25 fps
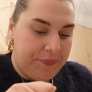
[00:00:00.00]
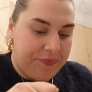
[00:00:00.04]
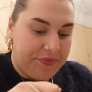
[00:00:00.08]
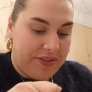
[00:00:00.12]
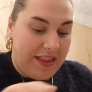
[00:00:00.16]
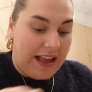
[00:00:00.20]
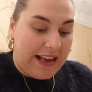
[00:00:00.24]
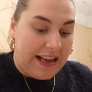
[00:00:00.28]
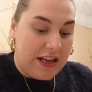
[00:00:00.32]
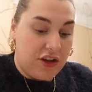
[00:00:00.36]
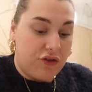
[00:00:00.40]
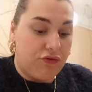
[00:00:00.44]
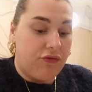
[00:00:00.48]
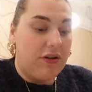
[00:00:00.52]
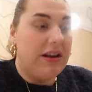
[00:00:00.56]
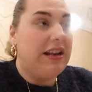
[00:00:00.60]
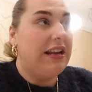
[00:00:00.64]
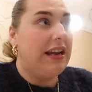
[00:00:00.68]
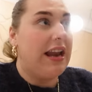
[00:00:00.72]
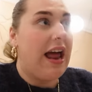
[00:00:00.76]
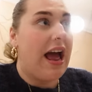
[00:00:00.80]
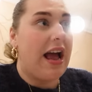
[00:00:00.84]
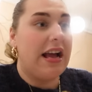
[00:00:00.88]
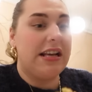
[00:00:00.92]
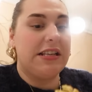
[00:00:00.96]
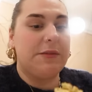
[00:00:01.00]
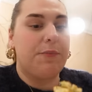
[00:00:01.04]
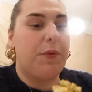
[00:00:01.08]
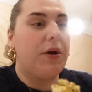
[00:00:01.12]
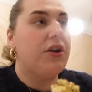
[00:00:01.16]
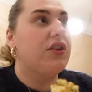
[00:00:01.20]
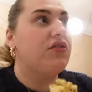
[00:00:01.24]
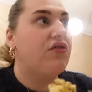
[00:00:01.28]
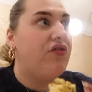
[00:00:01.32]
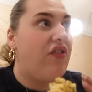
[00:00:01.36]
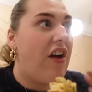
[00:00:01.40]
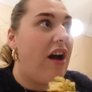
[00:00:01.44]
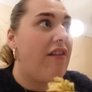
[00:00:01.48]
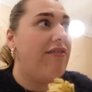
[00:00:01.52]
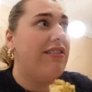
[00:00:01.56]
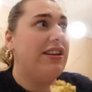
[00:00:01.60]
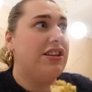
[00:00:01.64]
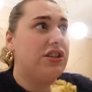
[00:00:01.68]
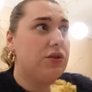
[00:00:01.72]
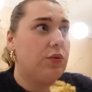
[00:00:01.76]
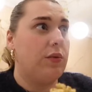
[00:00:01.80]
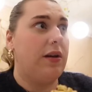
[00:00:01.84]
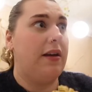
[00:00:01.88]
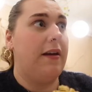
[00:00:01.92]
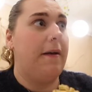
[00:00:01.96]
Like, it's really nice, but it's very
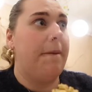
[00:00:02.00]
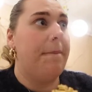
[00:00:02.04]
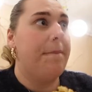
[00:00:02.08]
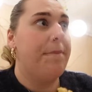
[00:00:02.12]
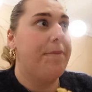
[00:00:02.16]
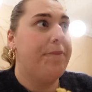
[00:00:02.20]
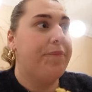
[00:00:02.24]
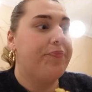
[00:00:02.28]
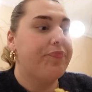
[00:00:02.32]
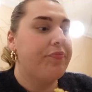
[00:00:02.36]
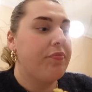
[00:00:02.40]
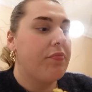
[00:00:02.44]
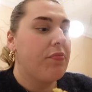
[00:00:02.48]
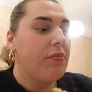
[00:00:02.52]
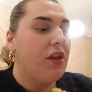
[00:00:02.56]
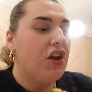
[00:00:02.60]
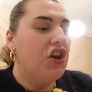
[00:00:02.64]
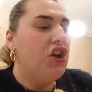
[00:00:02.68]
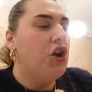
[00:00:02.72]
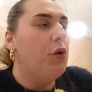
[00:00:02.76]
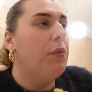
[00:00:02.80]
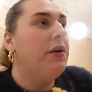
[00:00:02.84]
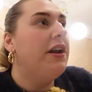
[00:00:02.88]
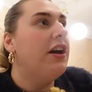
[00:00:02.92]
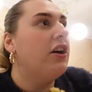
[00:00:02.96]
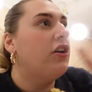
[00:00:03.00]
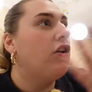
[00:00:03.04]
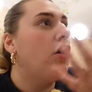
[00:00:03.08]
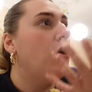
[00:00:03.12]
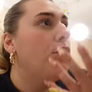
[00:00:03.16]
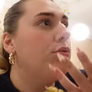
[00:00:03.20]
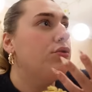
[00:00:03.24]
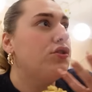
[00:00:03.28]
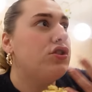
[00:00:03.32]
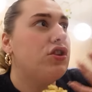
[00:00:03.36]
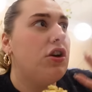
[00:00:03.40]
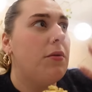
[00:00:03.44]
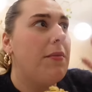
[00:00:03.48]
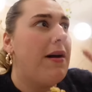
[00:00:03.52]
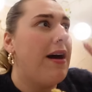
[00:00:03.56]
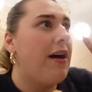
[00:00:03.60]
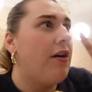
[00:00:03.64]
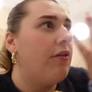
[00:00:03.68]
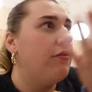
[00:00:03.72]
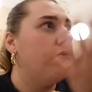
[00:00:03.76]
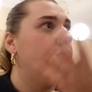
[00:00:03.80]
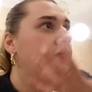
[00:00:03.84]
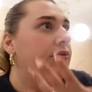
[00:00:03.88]
sweet. You know when it coats your mouth?